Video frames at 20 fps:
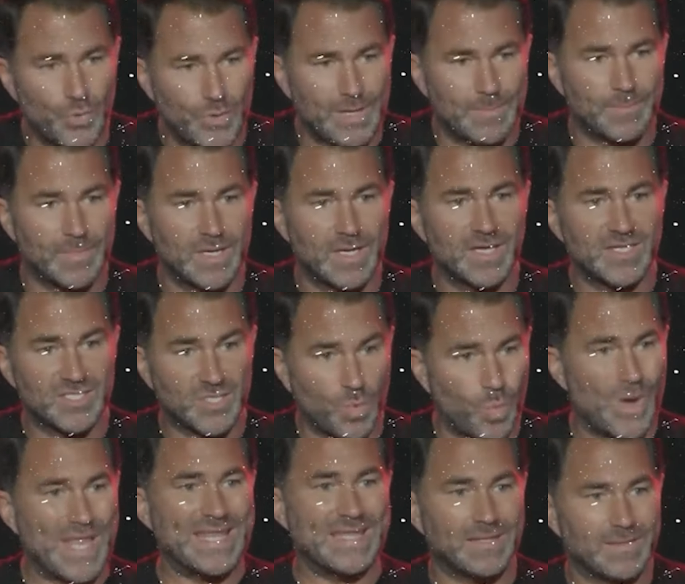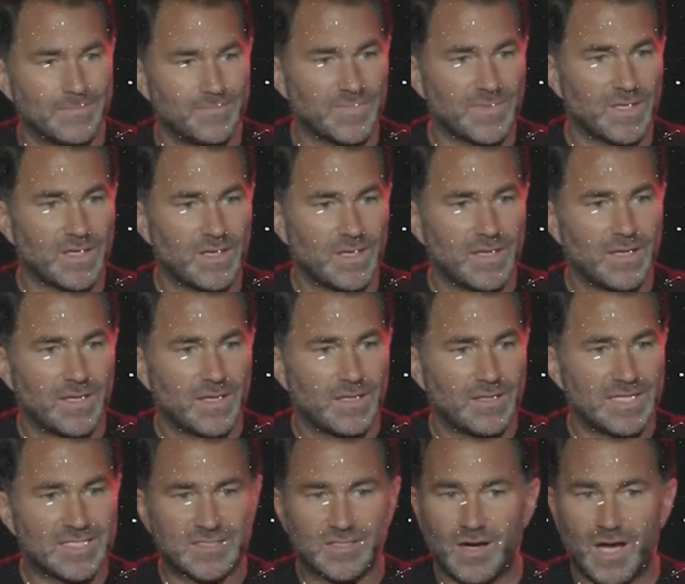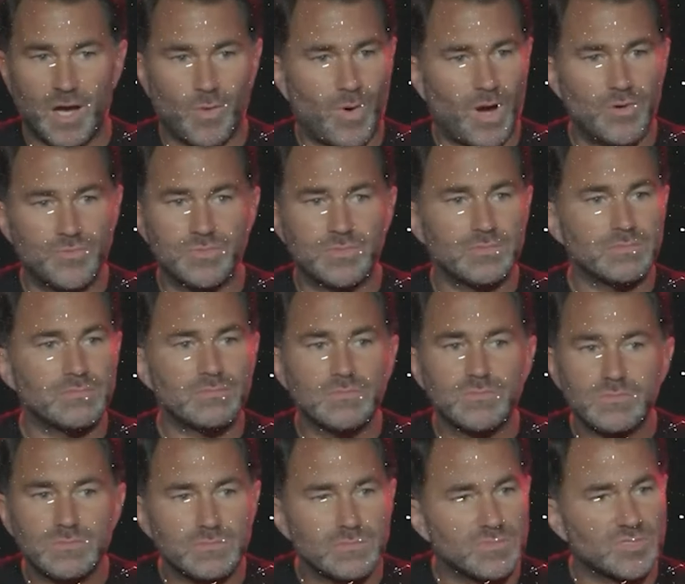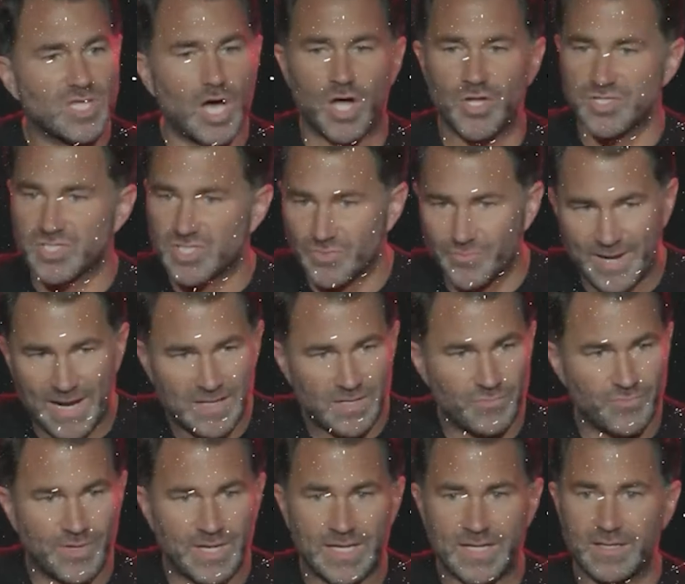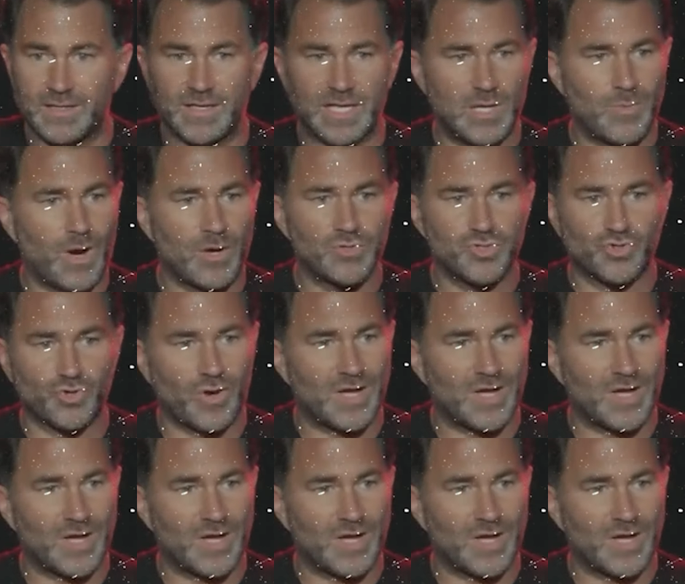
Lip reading: to him to win. This guy won't dance around the ring. He won't